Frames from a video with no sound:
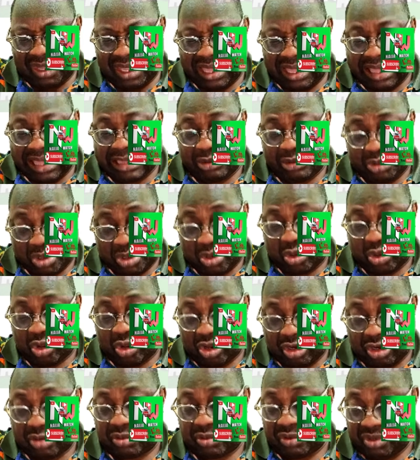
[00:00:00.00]
I will
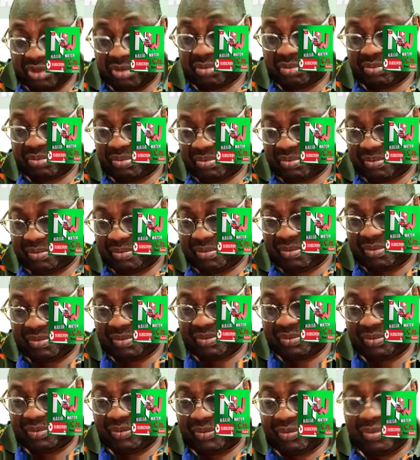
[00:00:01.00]
call him.
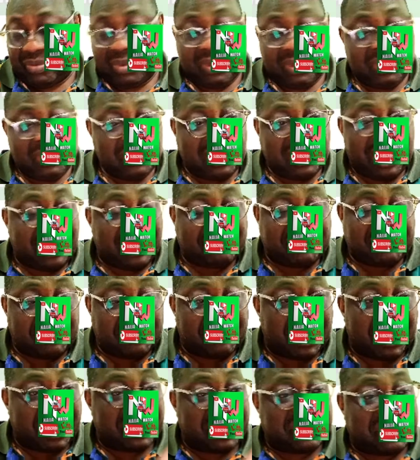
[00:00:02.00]
I've
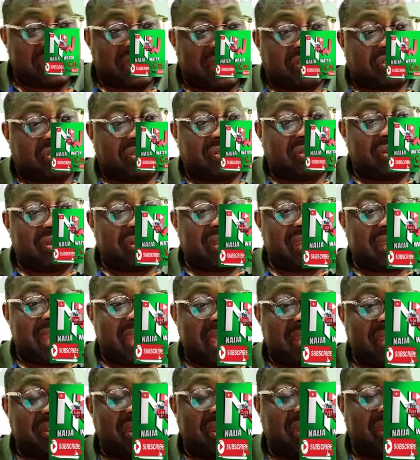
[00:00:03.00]
never heard that
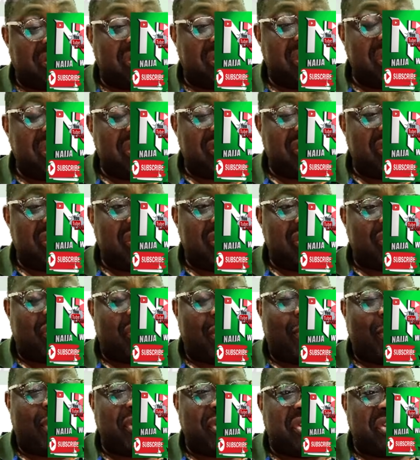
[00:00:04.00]
line that
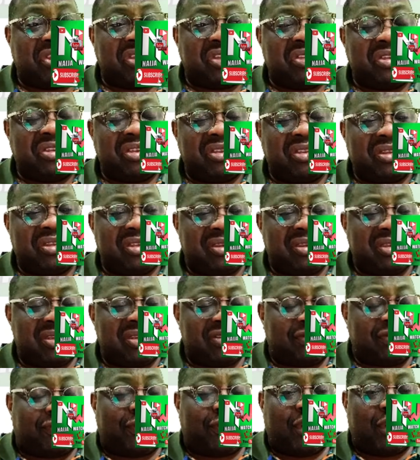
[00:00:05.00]
somebody
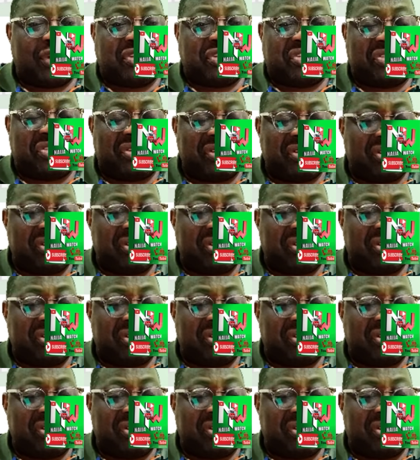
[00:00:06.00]
forged.